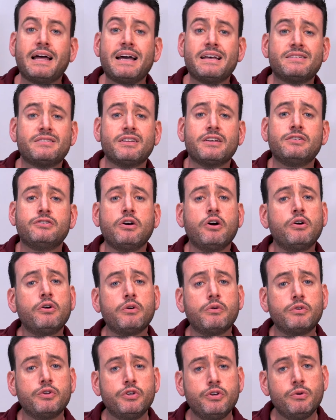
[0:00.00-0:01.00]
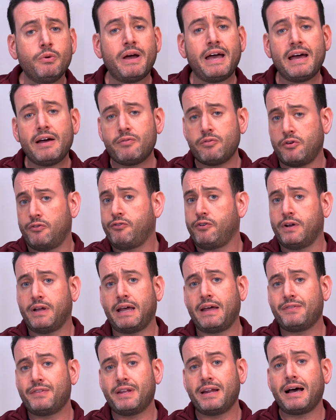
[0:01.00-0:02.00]
lastly, don't you ever
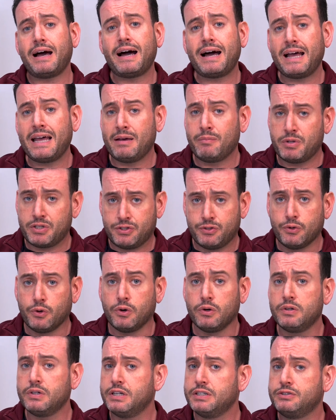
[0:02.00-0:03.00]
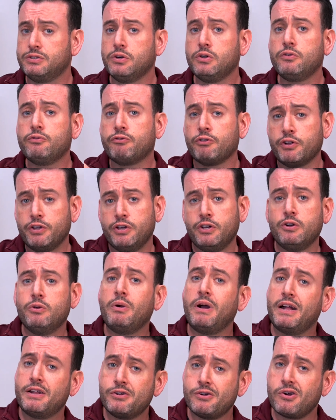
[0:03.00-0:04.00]
forget that I am a tool, a tool for
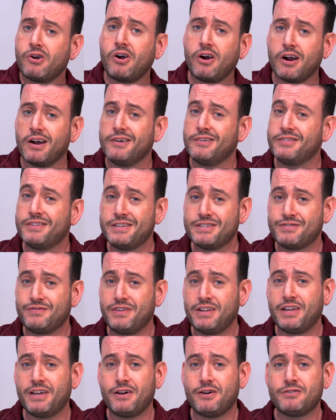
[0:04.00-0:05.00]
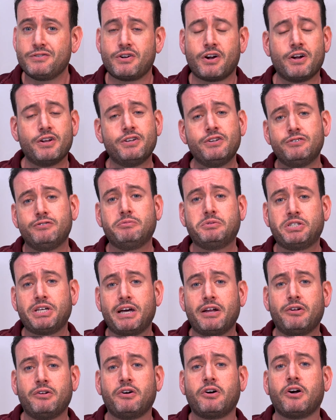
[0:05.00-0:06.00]
you and your art. These videos, our YouTube
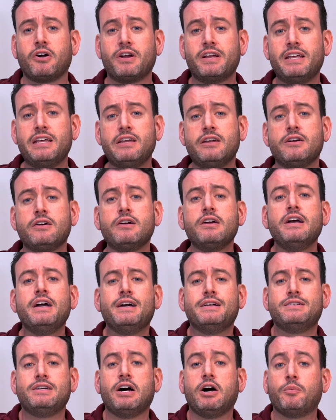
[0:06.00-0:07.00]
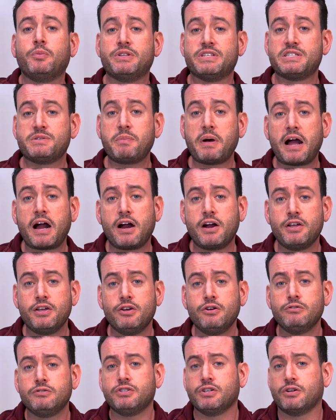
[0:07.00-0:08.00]
channel are here to help inspire
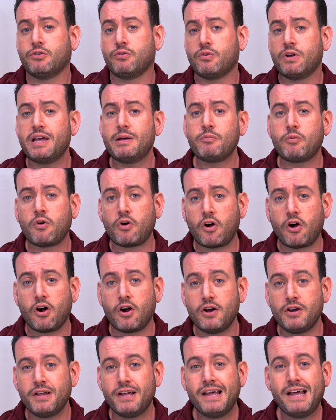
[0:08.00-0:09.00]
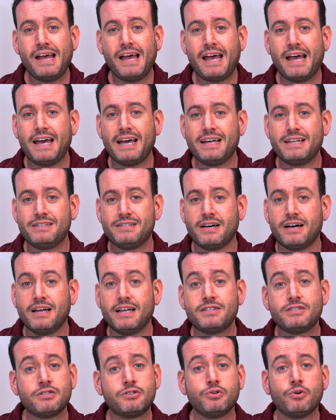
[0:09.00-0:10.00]
you to create more art and uh,
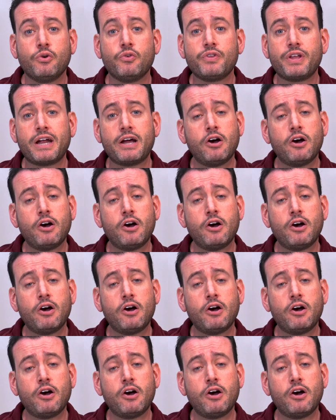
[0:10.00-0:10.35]
it's a tool that